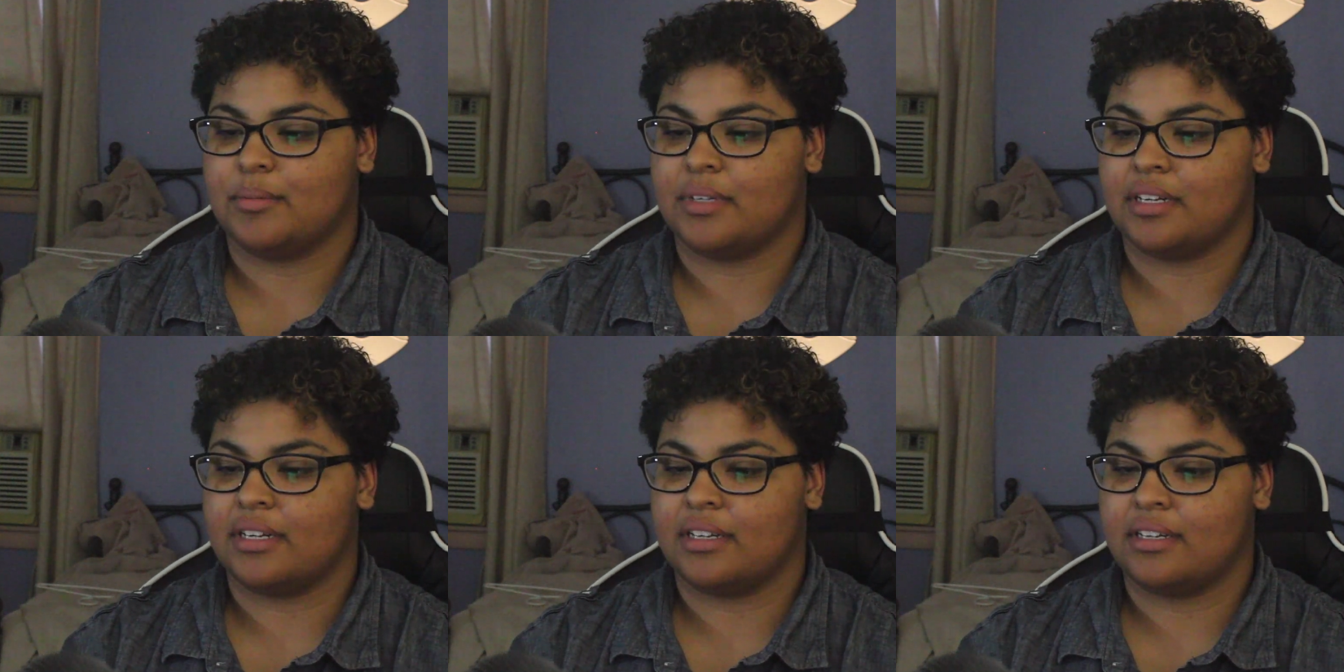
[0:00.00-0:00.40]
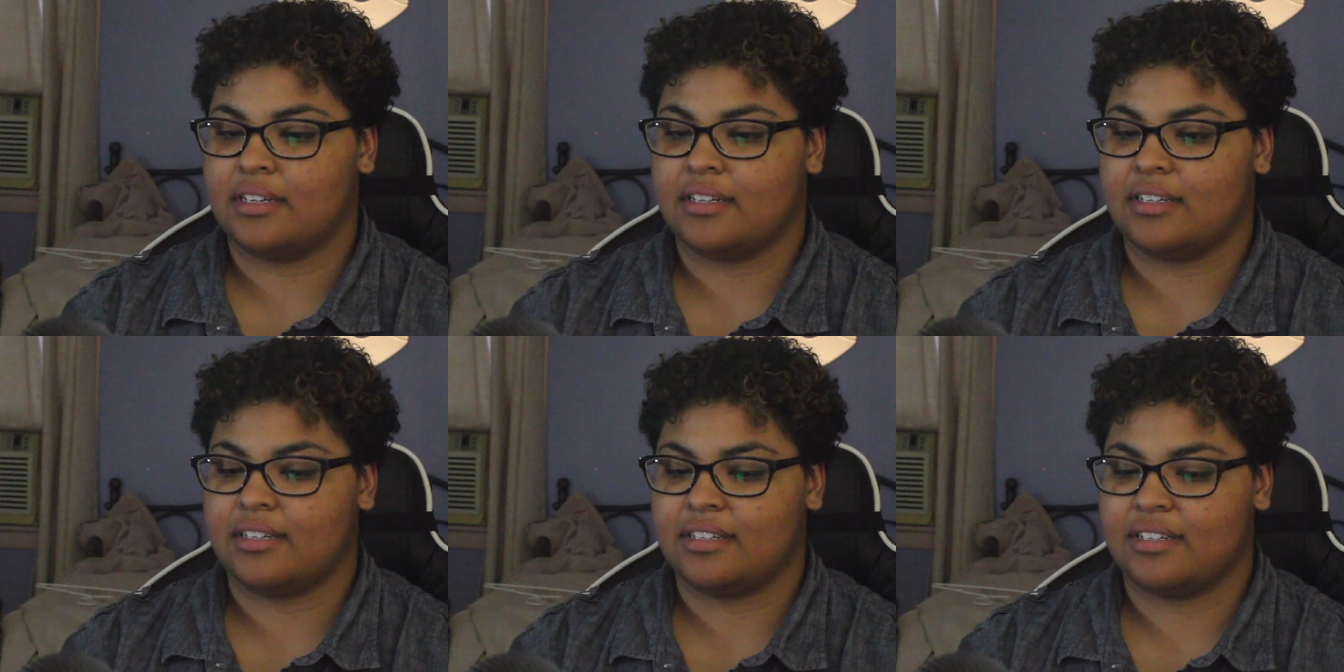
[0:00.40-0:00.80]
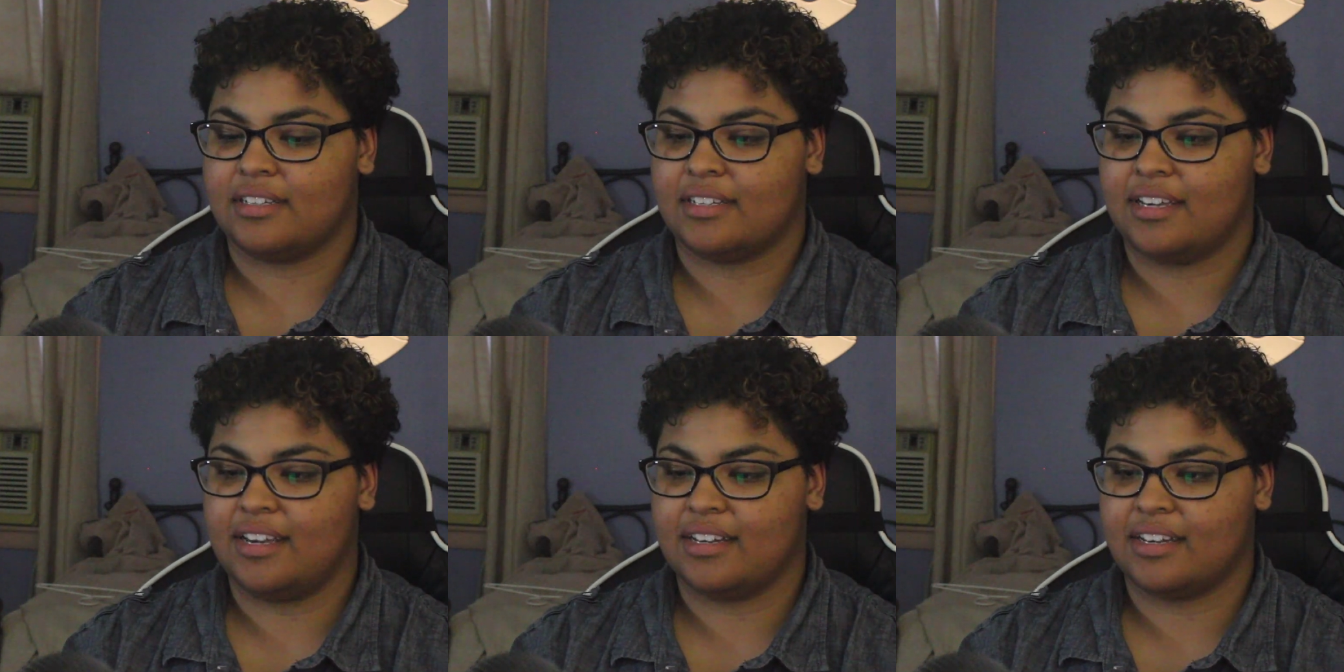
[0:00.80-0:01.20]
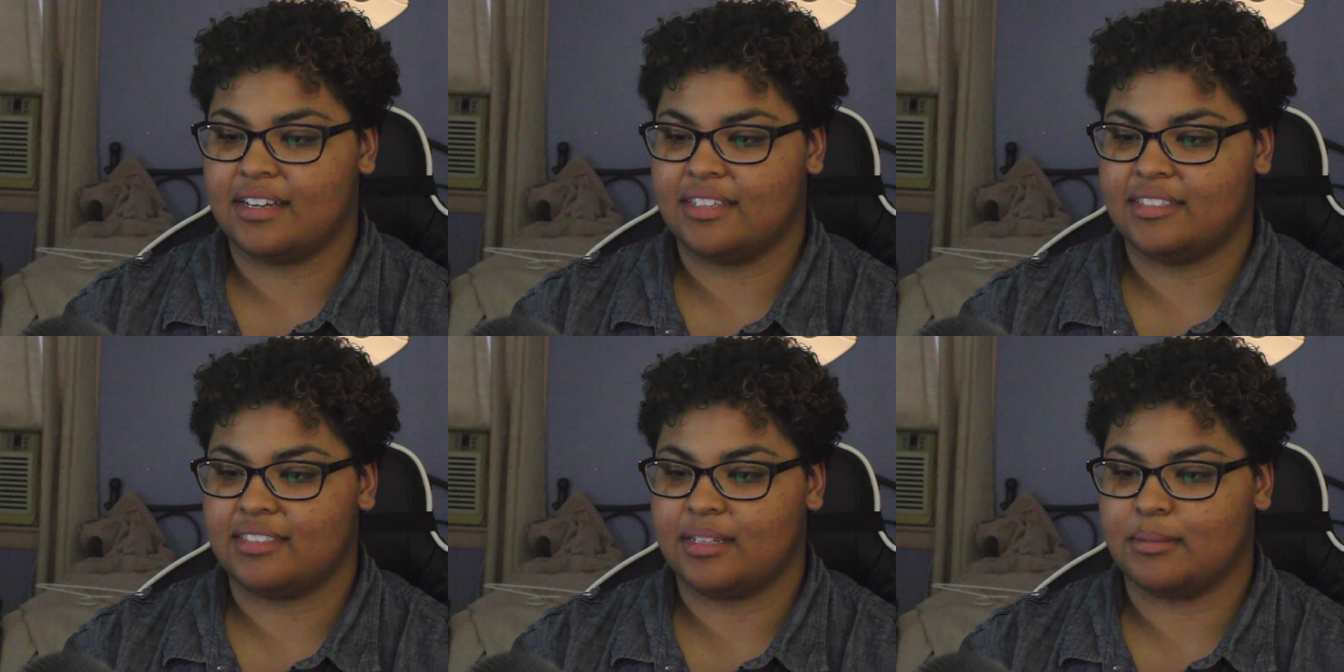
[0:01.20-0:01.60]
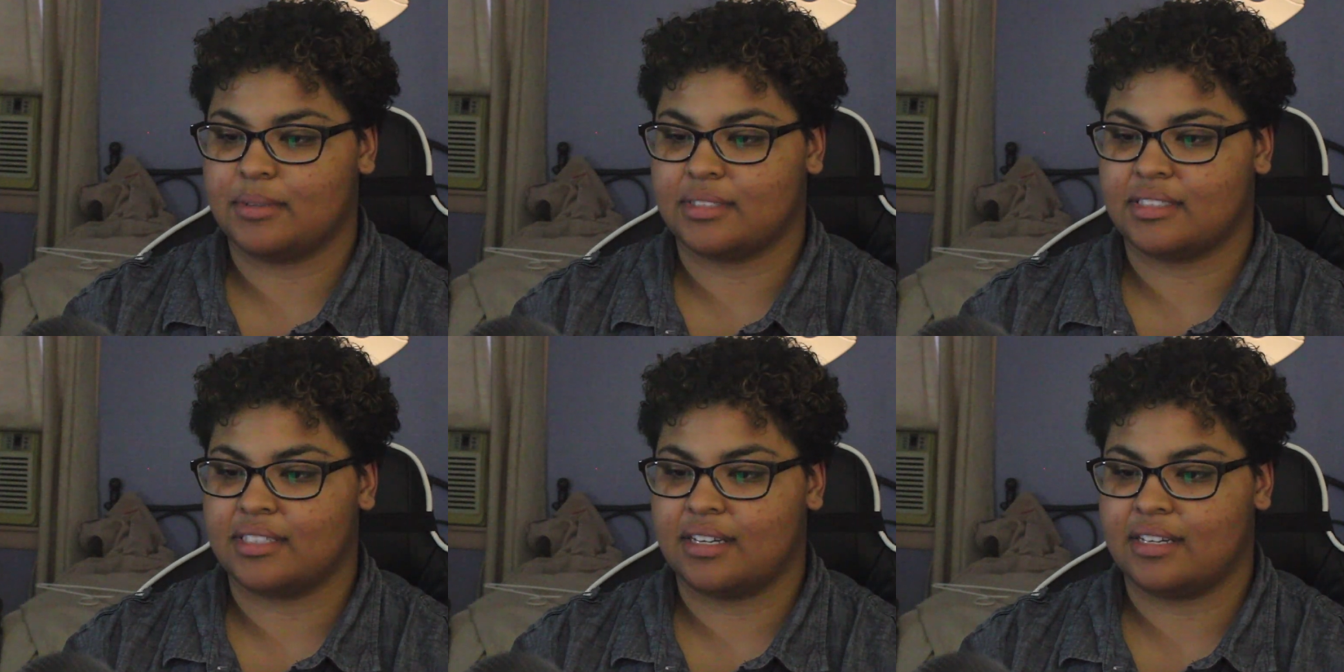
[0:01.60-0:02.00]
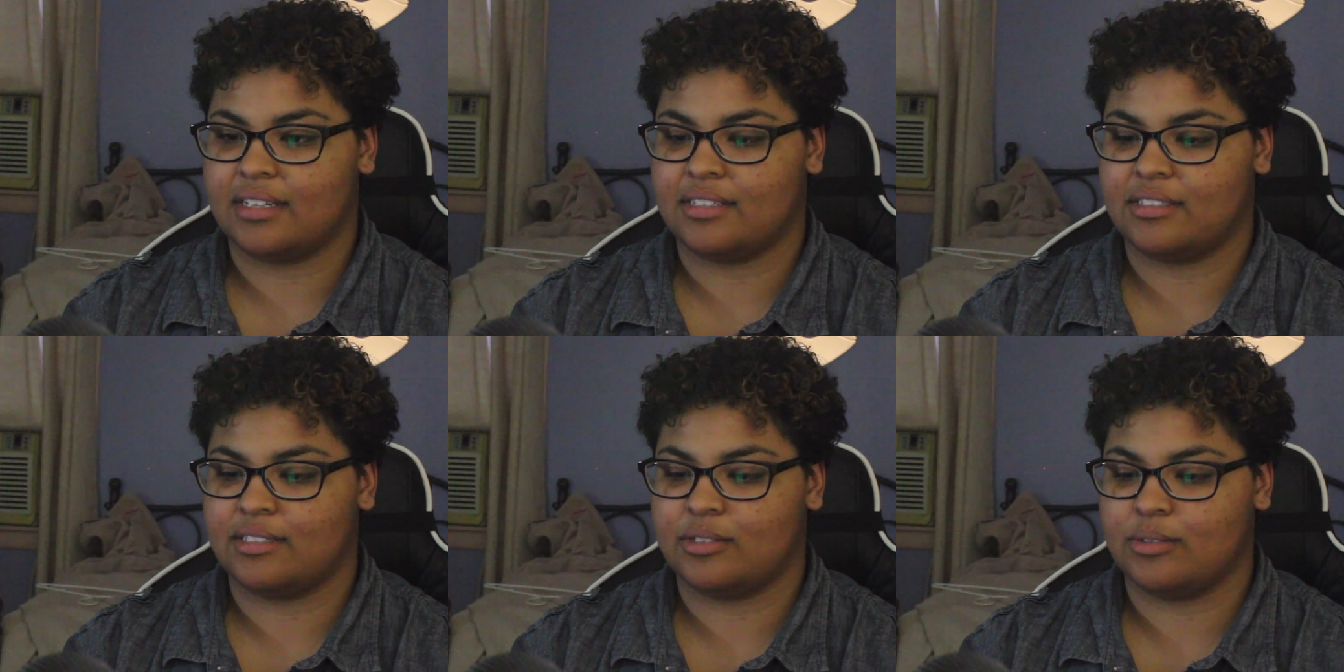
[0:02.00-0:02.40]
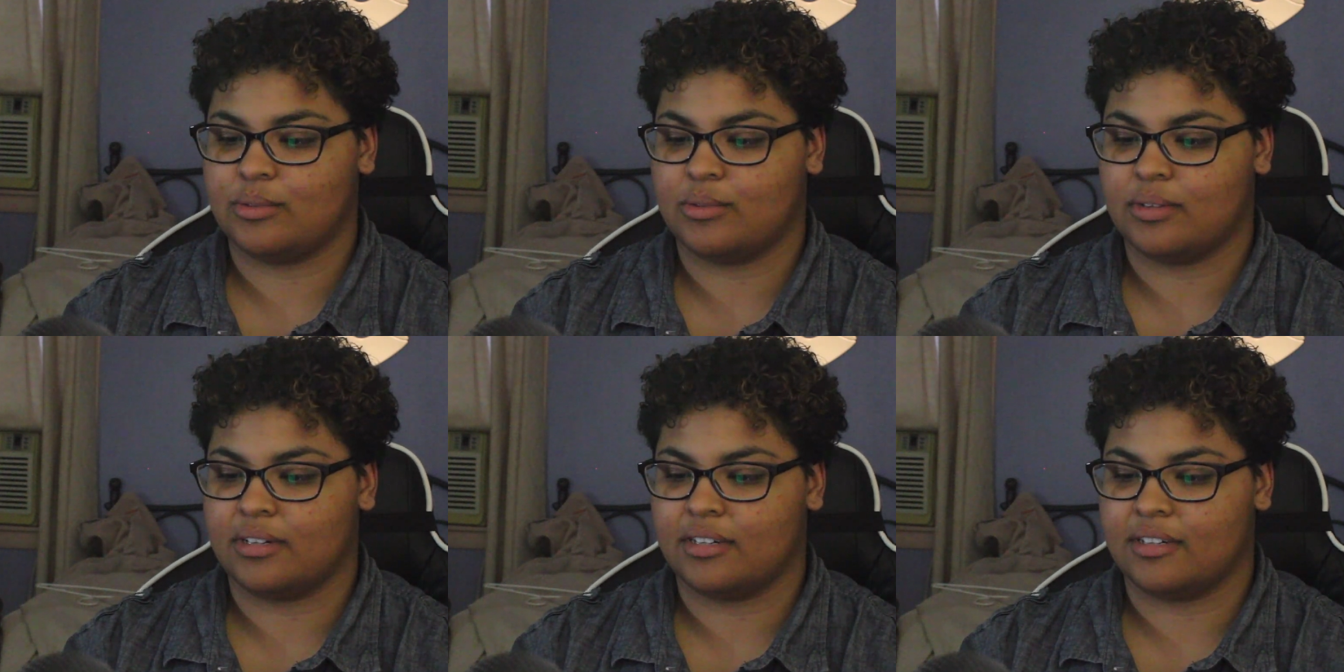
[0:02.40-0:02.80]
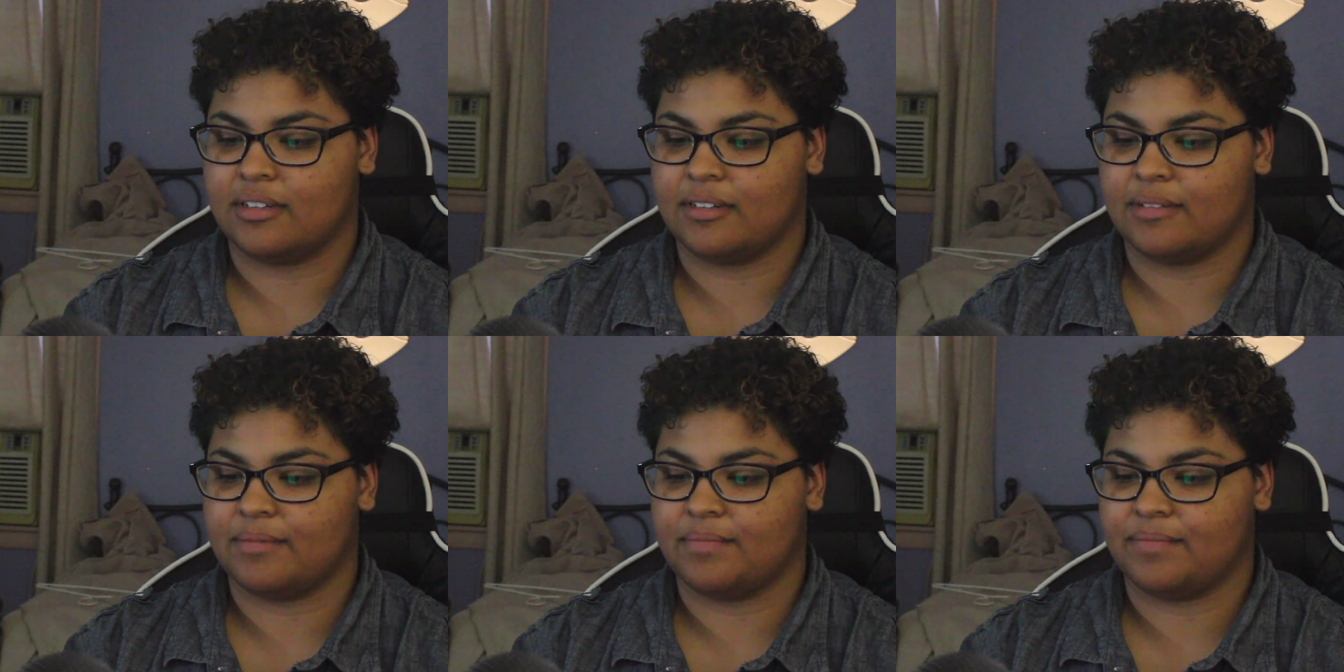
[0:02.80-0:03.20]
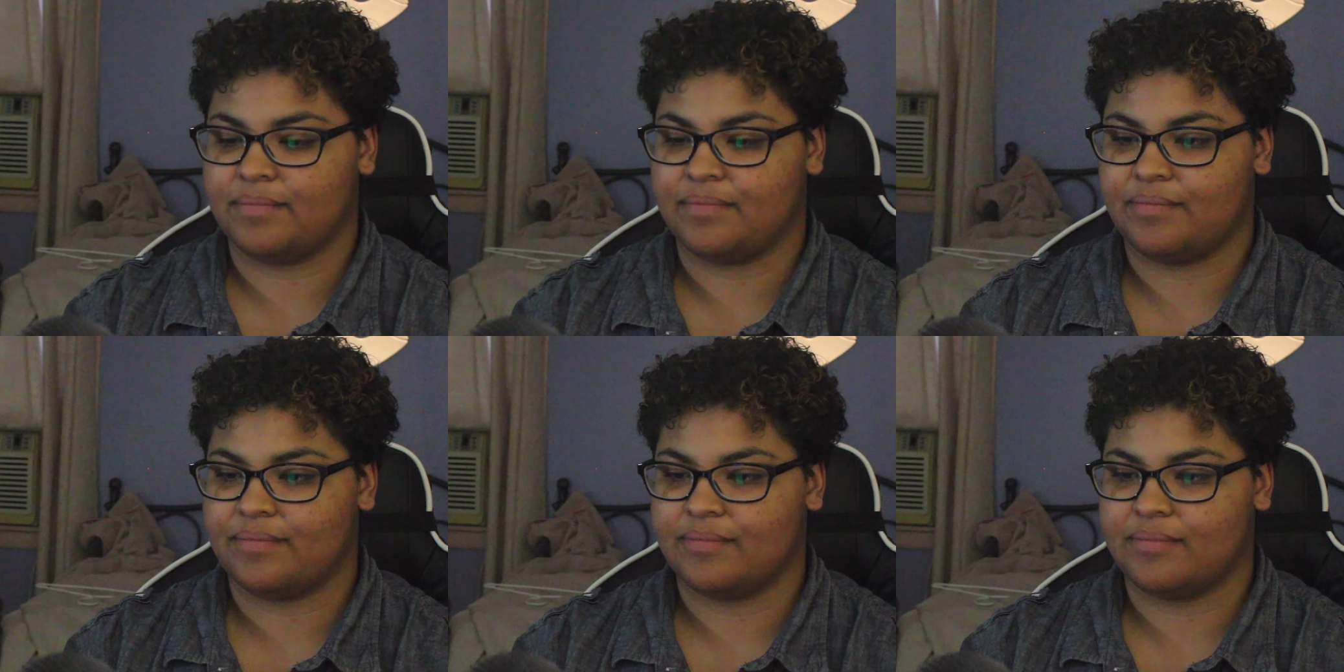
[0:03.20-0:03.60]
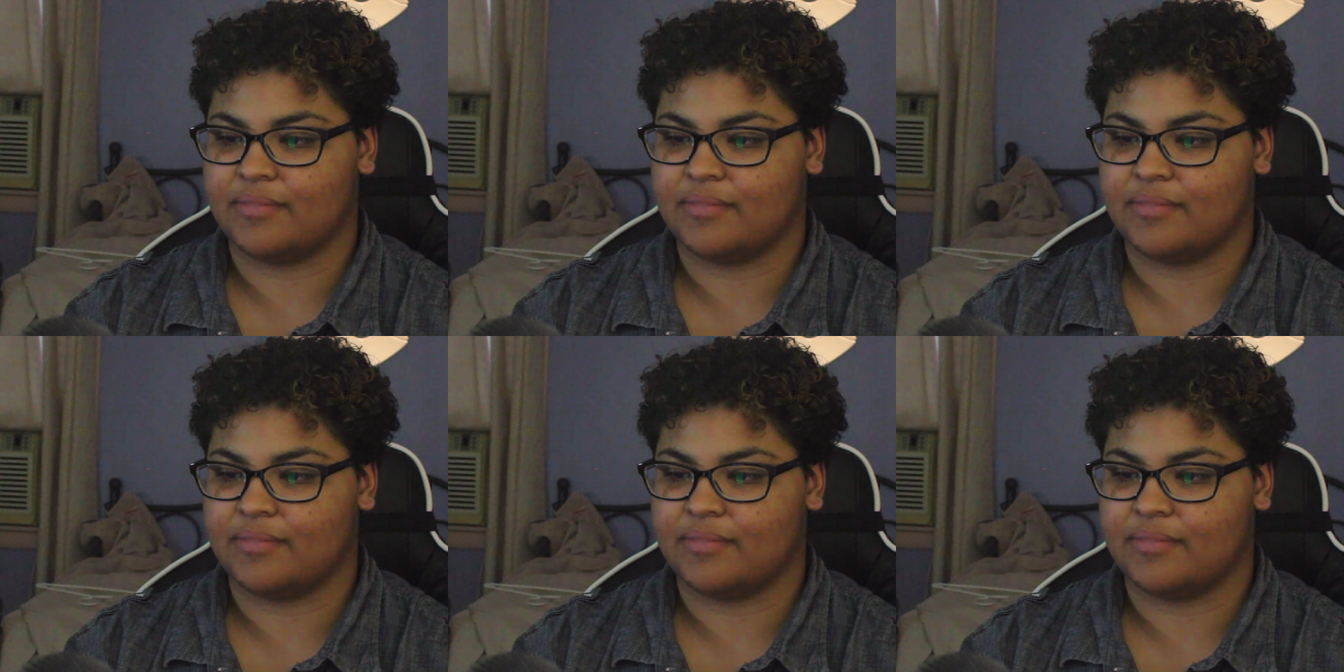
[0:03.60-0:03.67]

But, yeah, guys, I'm excited to